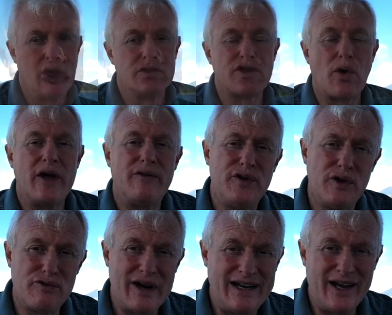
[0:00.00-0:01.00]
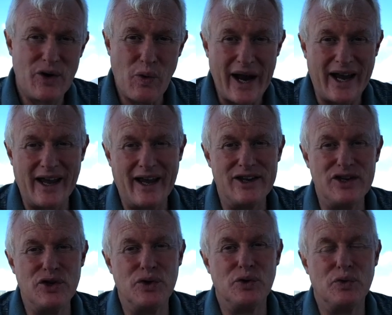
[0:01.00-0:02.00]
So if you're really quick and
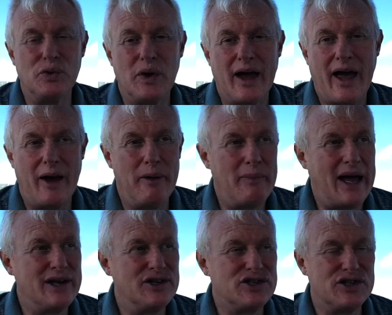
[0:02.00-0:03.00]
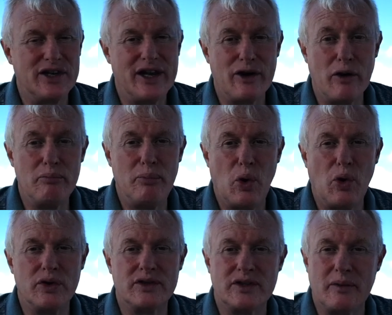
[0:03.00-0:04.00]
you uh, manage to get on
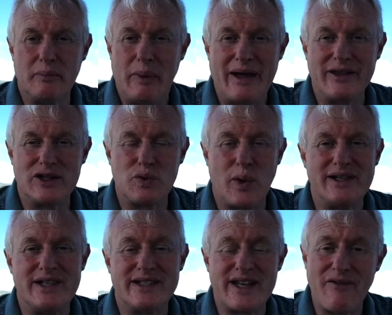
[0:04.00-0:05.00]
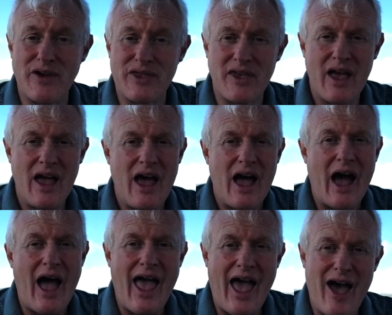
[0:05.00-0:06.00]
board by the 27th,
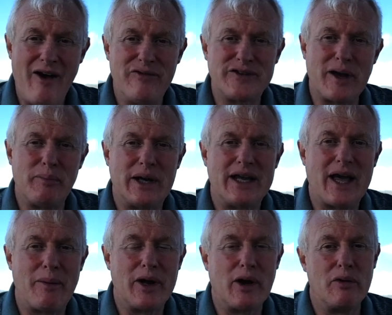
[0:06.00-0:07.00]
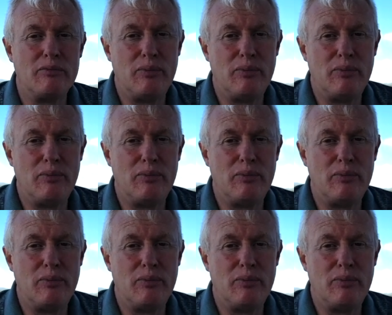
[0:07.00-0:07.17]
I have somebody coming on